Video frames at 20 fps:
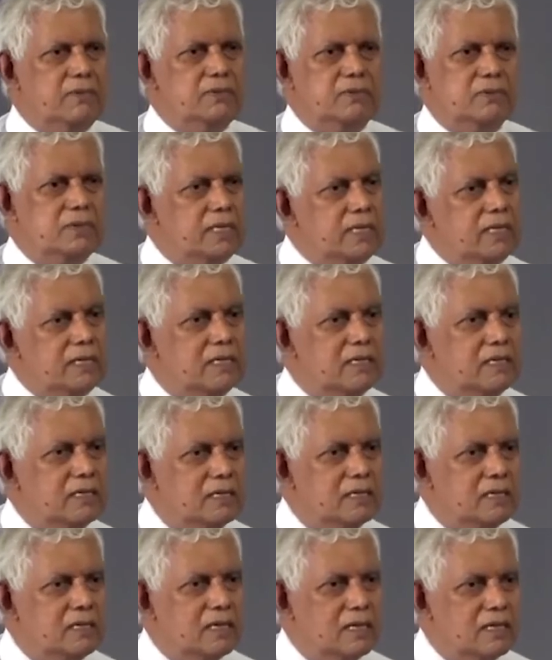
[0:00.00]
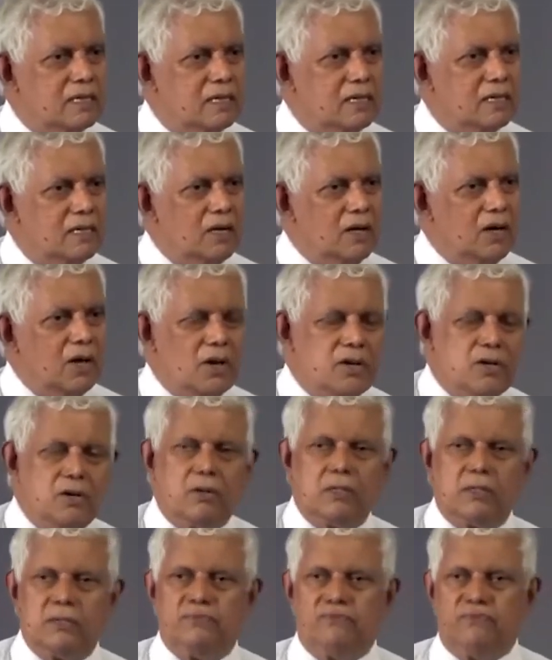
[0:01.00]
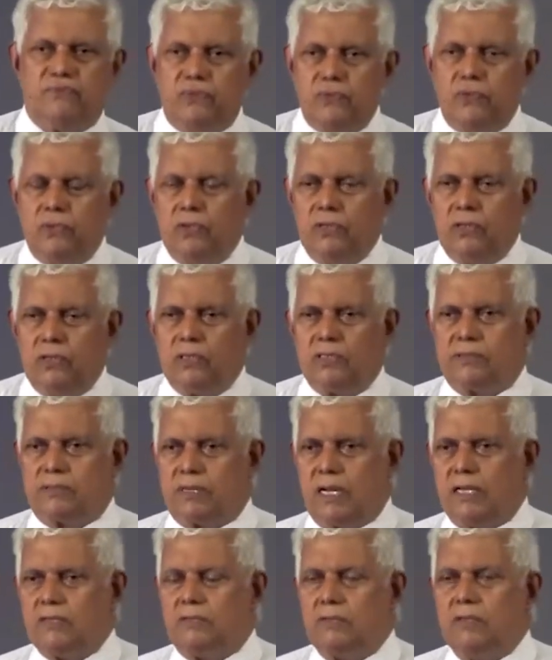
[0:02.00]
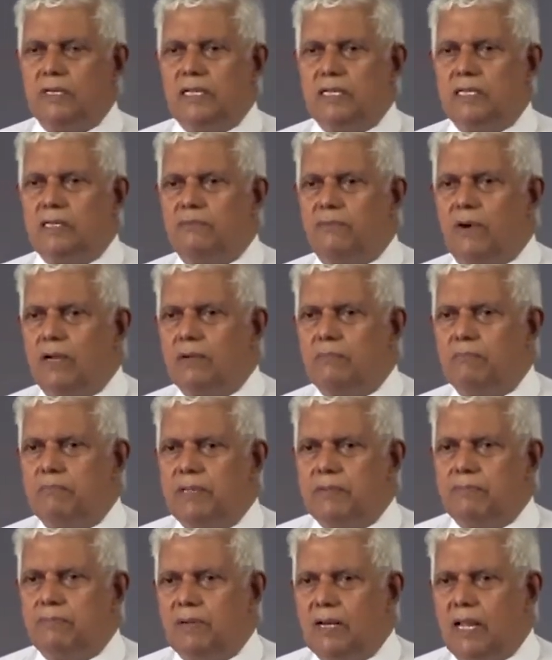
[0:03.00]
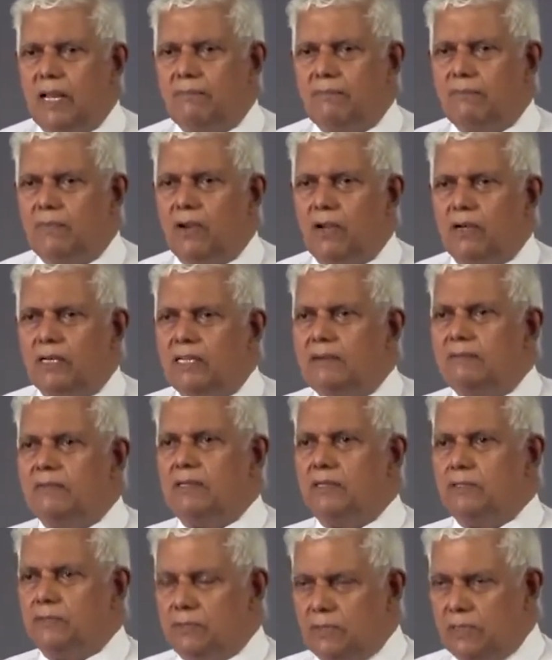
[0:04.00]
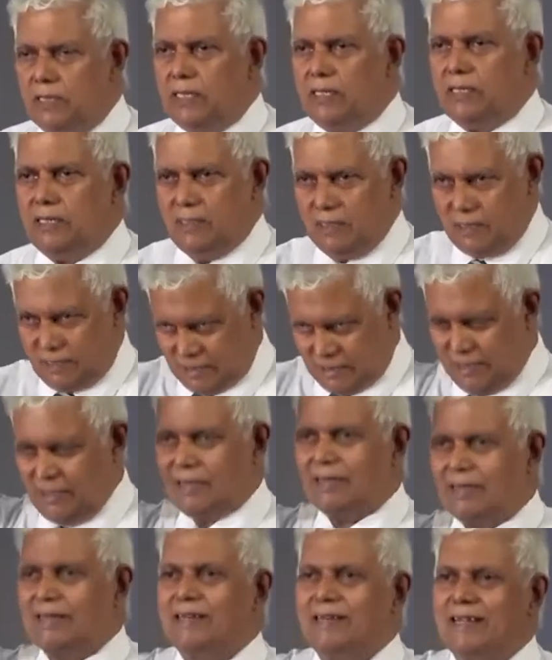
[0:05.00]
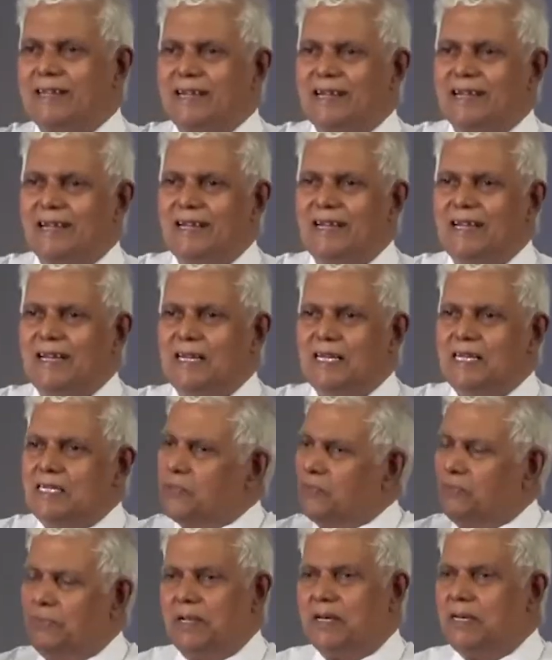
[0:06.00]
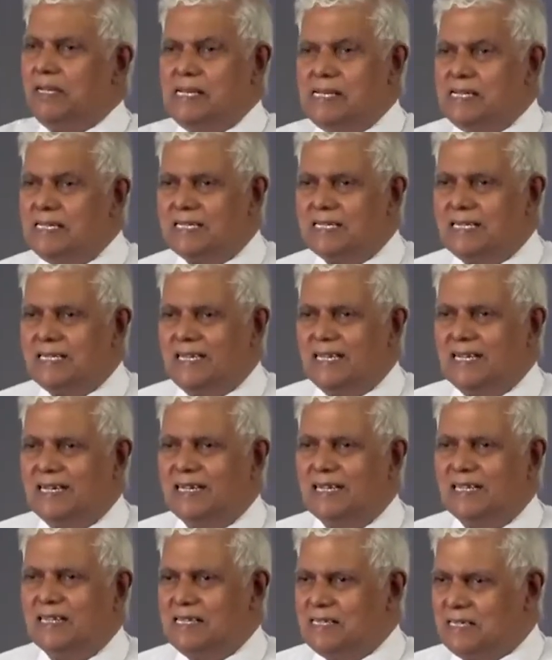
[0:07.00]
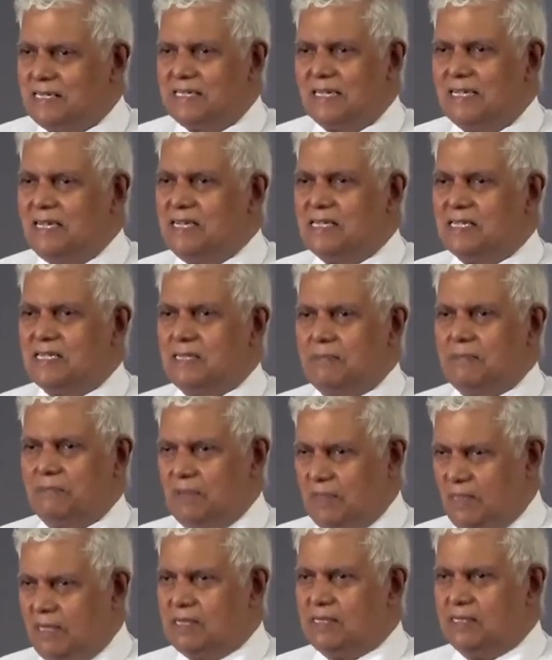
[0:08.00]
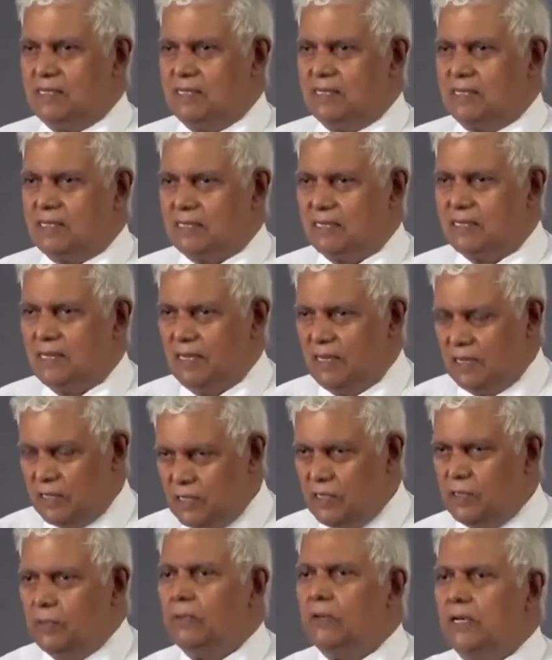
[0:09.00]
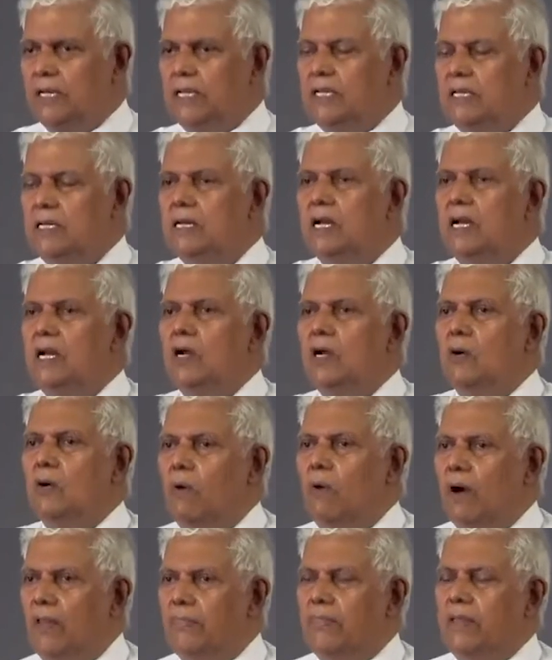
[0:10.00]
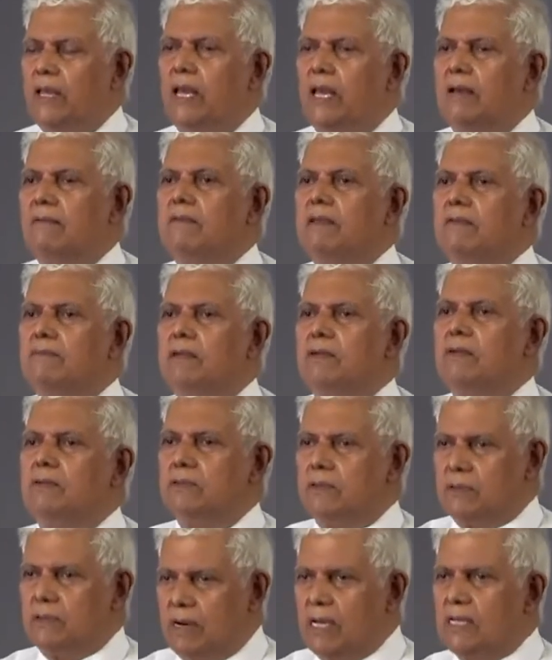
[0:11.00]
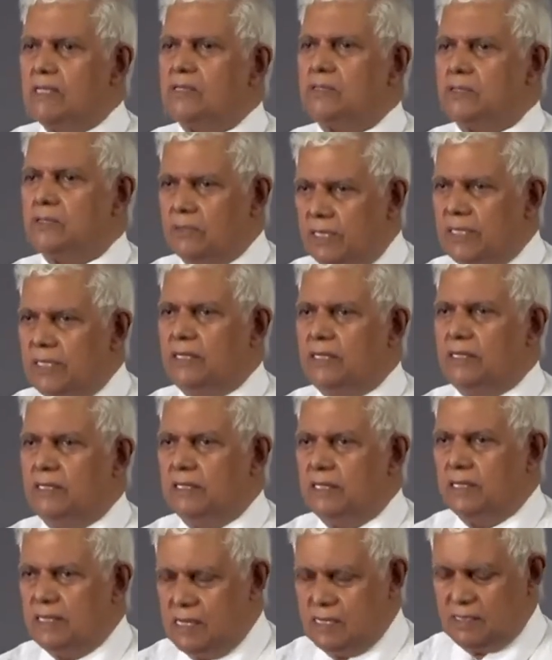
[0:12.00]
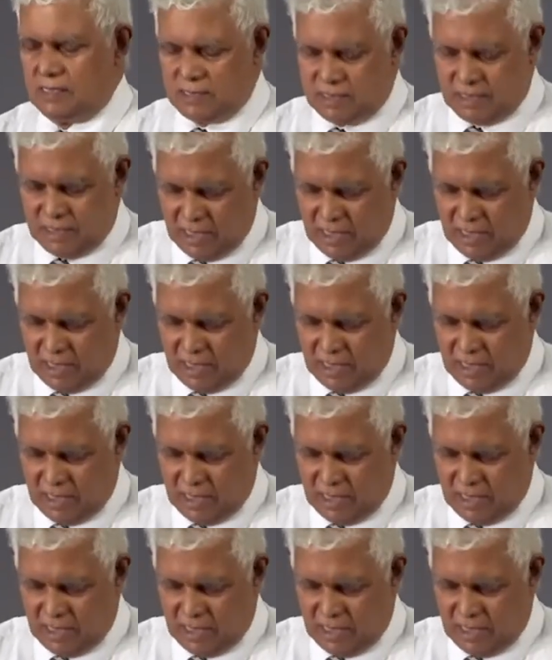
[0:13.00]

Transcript: to lead. You're a fool, try to lead what people have not given you to lead, correct? It's very easy. This is leadership in the church. You lead what they have given to Christ to lead. Yes.